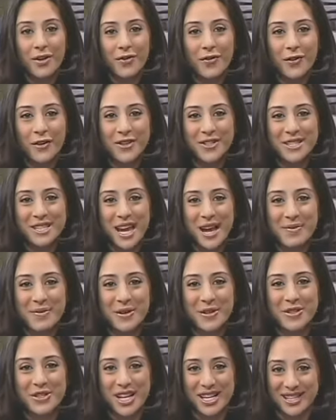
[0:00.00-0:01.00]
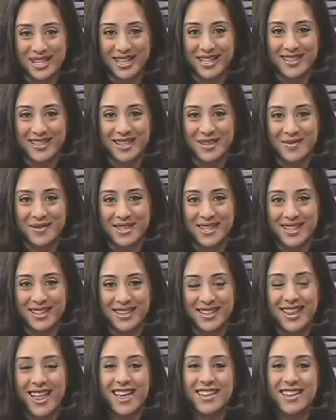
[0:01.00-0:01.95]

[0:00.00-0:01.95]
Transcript: or first timer Jessica Simpson.